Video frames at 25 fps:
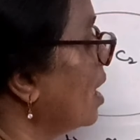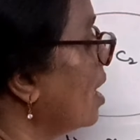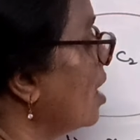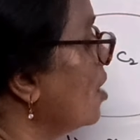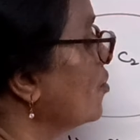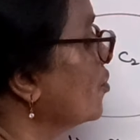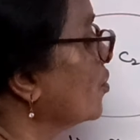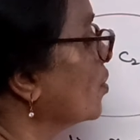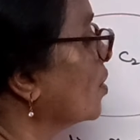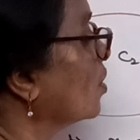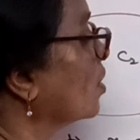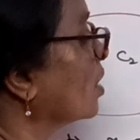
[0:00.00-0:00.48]

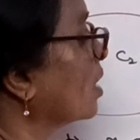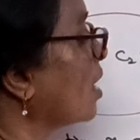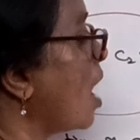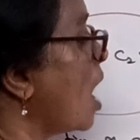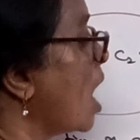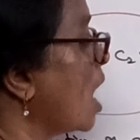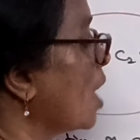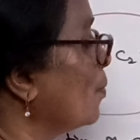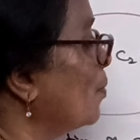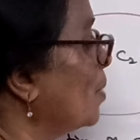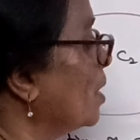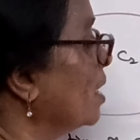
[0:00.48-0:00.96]
of
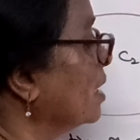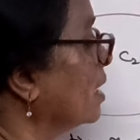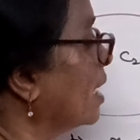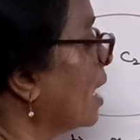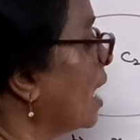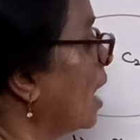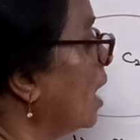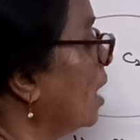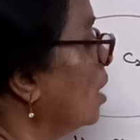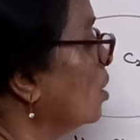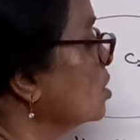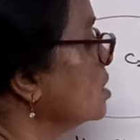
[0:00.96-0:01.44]
carbon
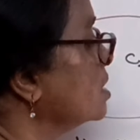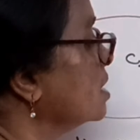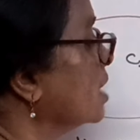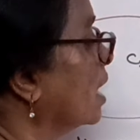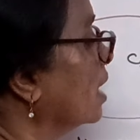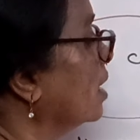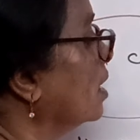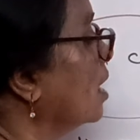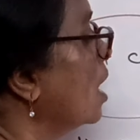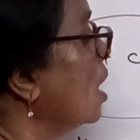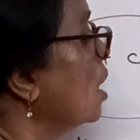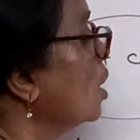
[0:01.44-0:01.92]

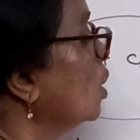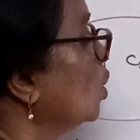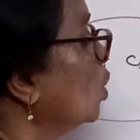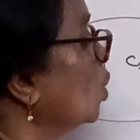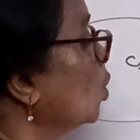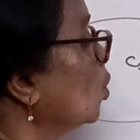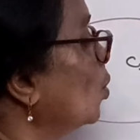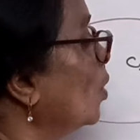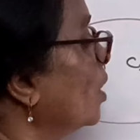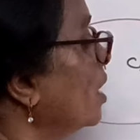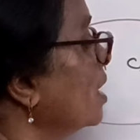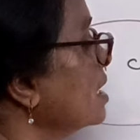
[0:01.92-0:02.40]
halogen
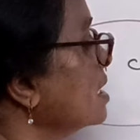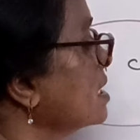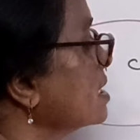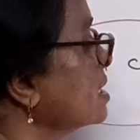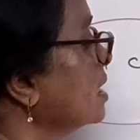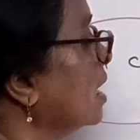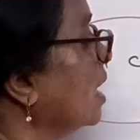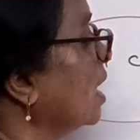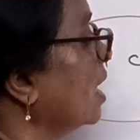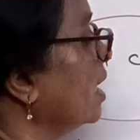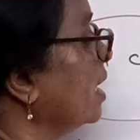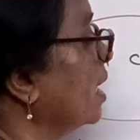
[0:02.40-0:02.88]
towards
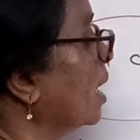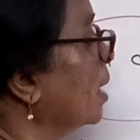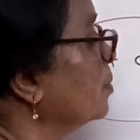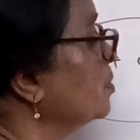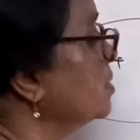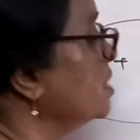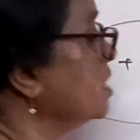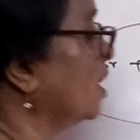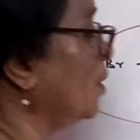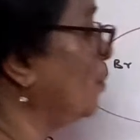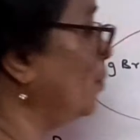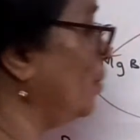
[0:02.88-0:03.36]
the
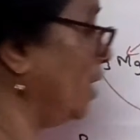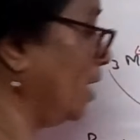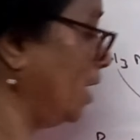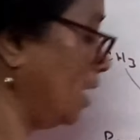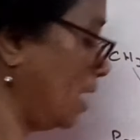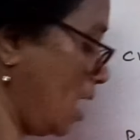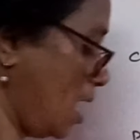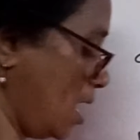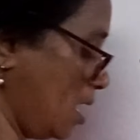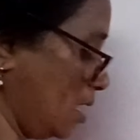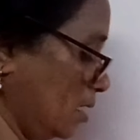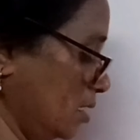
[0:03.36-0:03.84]

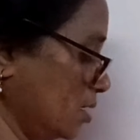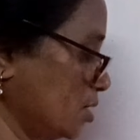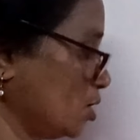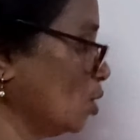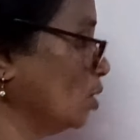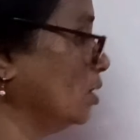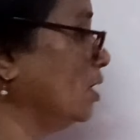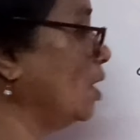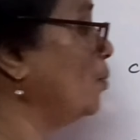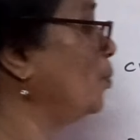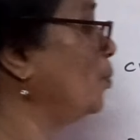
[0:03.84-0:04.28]
MgBr. So the